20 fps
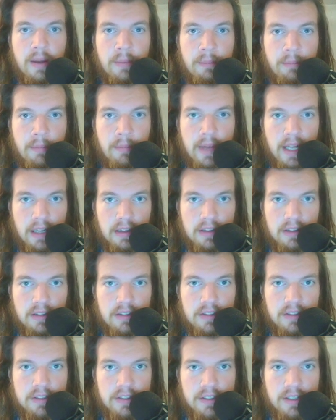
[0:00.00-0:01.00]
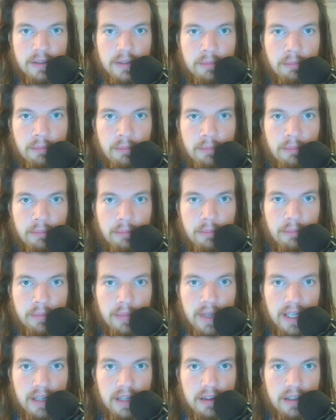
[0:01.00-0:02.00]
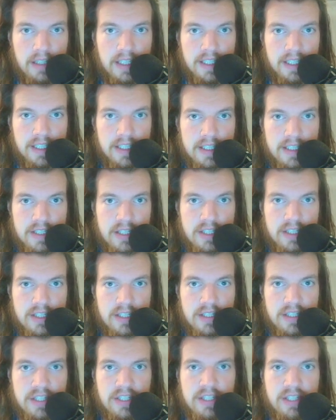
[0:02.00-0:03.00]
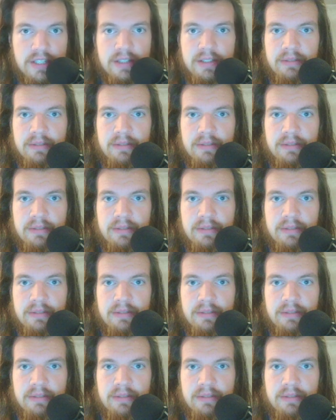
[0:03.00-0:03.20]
melted buildings